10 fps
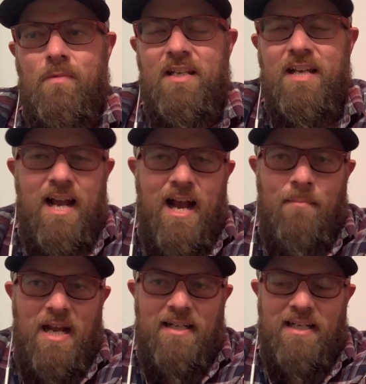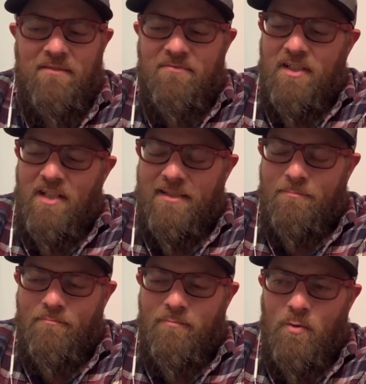Yeah, I mean, I kind of feel like
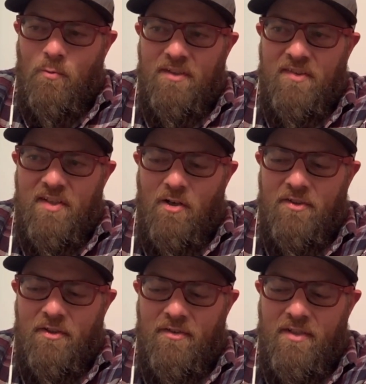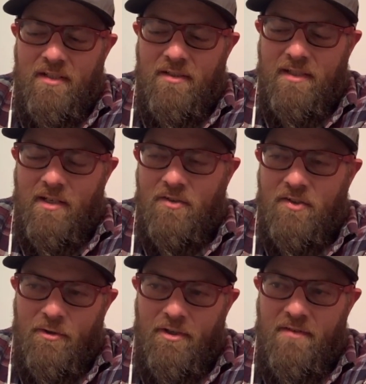what's the
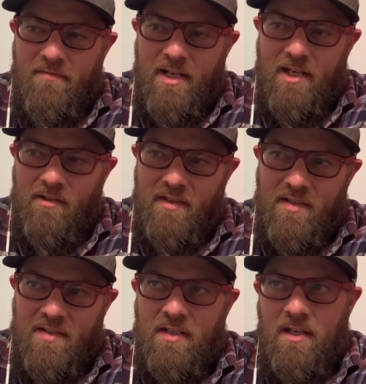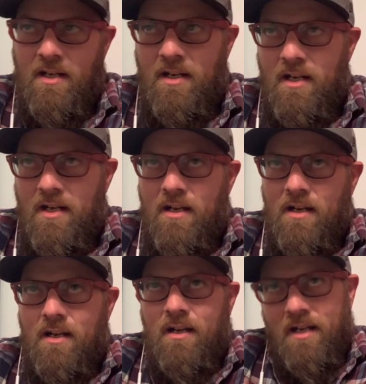alternative there is
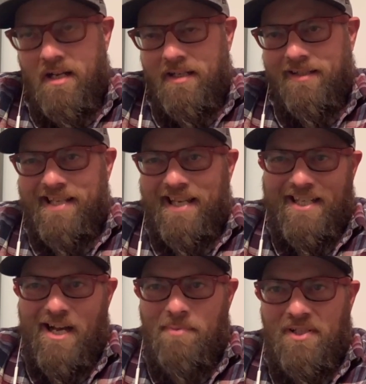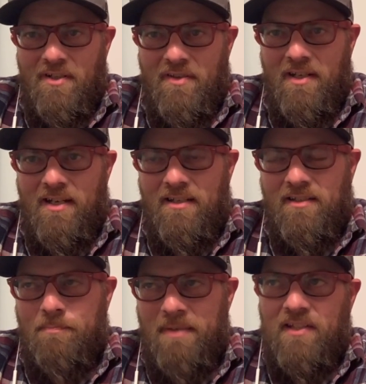kick up and
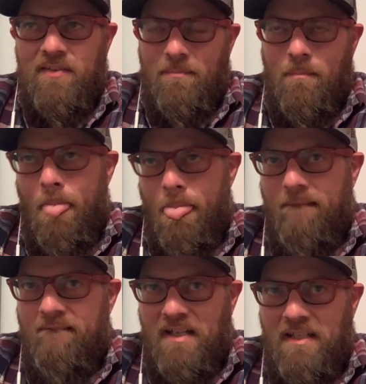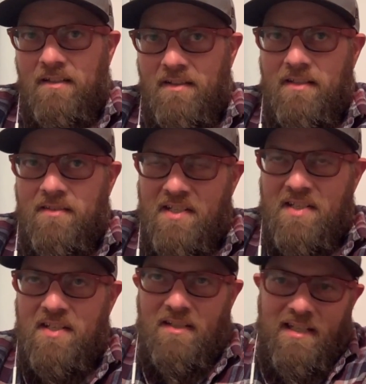because
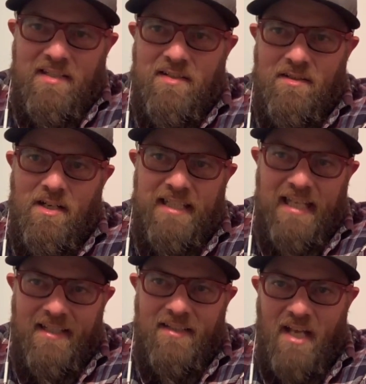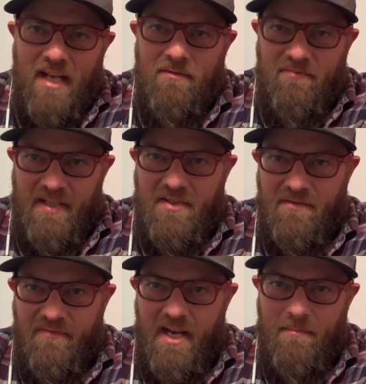it's kind of a feast or
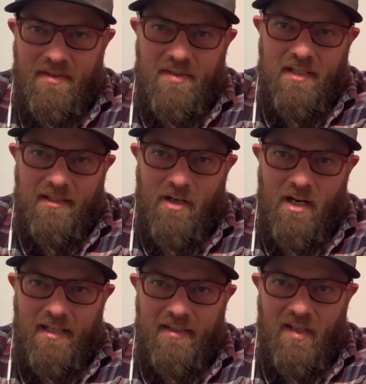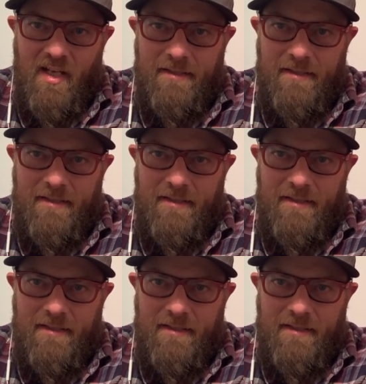famine thing, right? It's like,